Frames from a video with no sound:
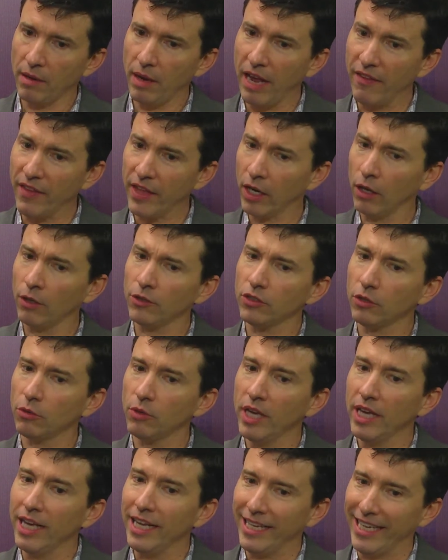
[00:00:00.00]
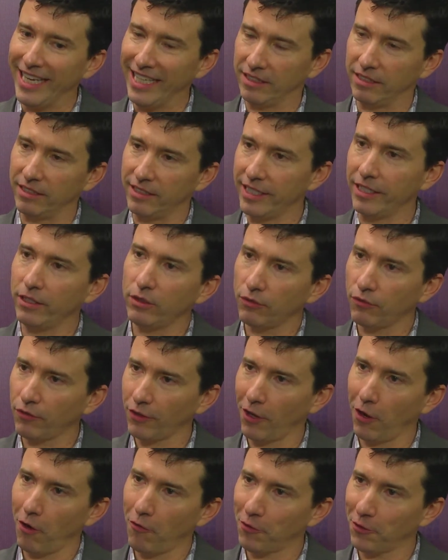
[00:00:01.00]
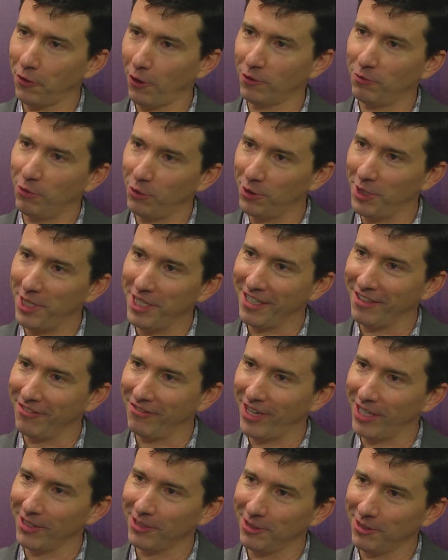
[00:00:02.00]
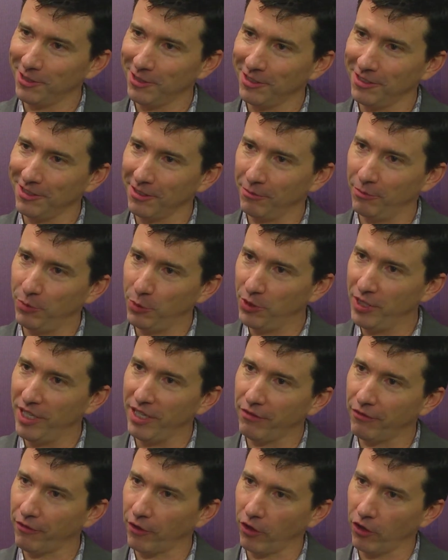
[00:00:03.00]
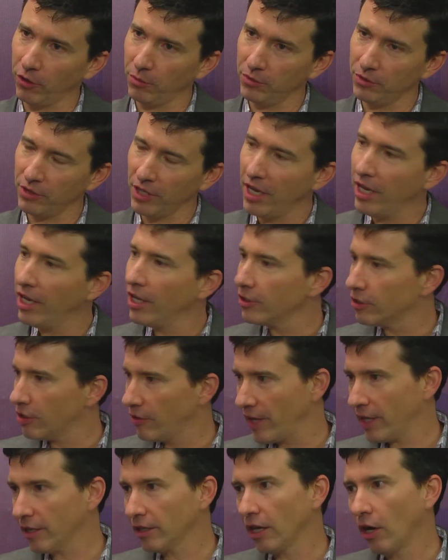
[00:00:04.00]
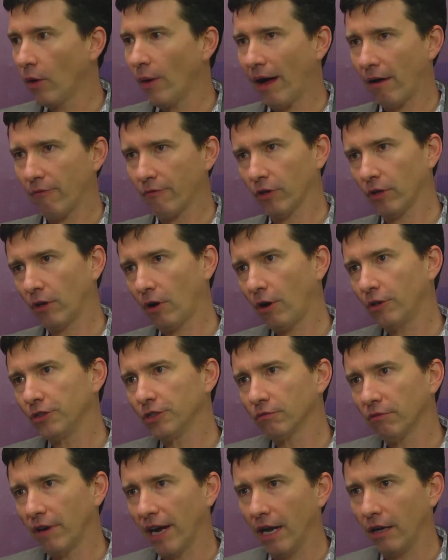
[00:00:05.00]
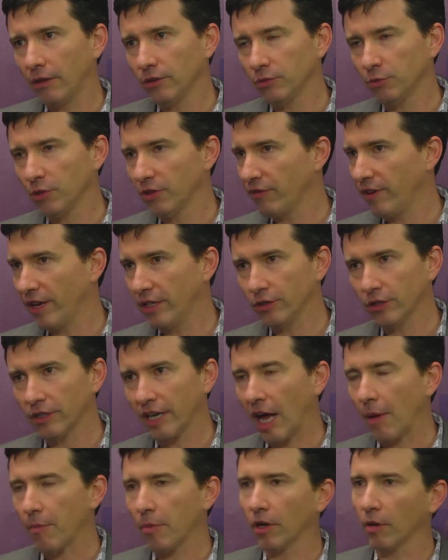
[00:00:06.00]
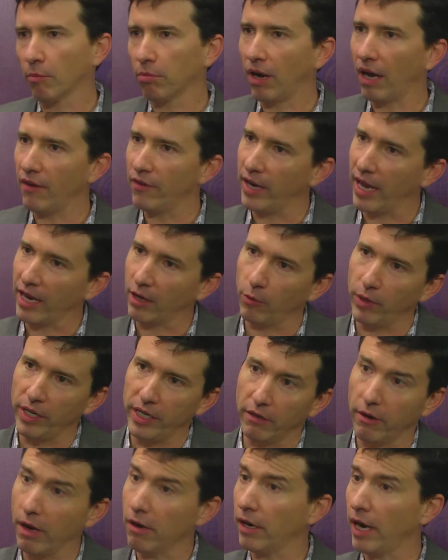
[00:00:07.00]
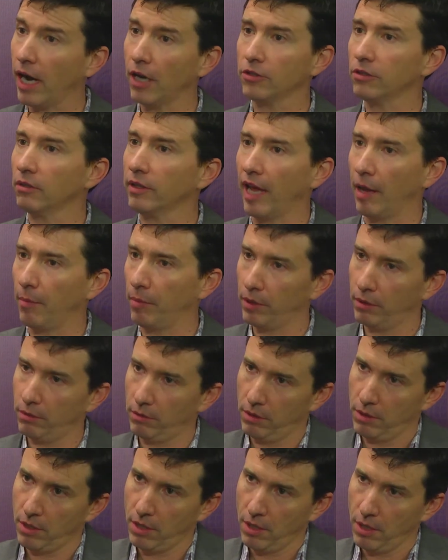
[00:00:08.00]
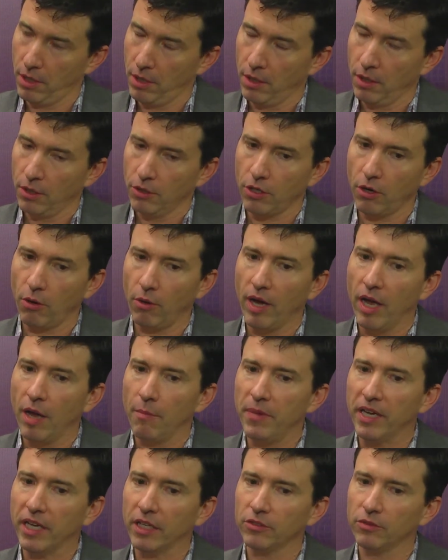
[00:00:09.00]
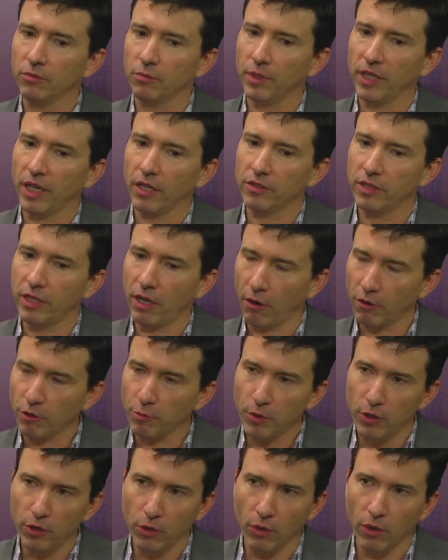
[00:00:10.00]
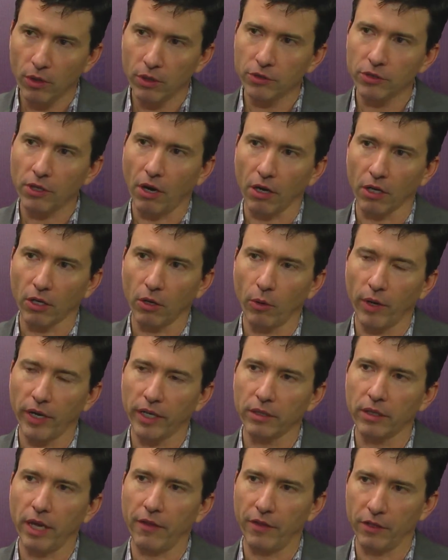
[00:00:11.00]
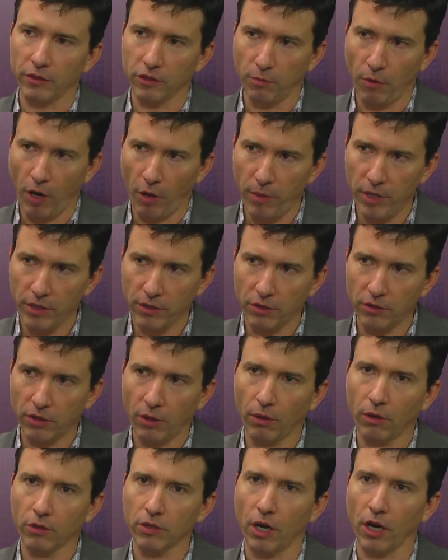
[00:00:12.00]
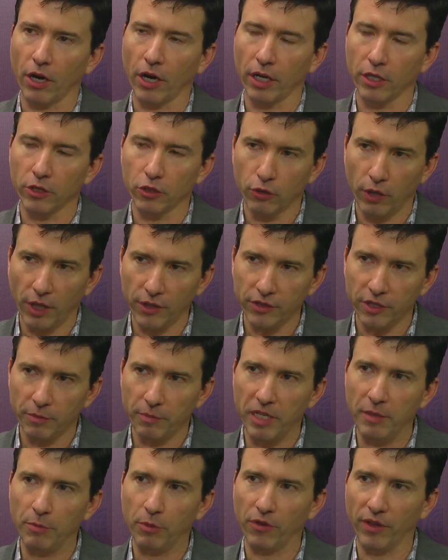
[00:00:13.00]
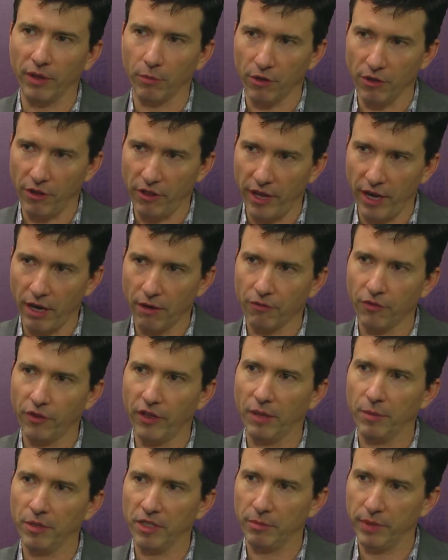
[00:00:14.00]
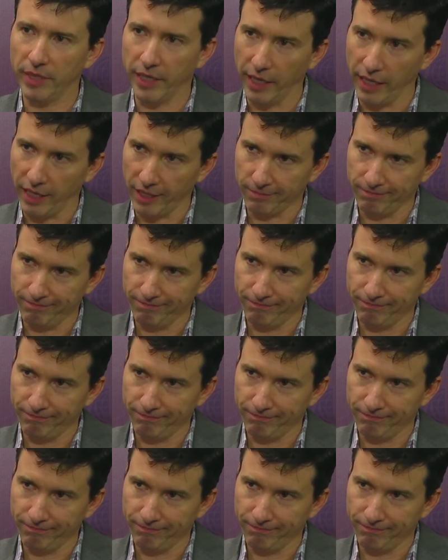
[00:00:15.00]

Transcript: And then also, it's deal flow for those boutique investors, boutique firms, to then go out for larger rounds with venture capital or private equity or international capital. So because the entrepreneurs are going, and the small business owners are going to trust the people that were there for them at the beginning.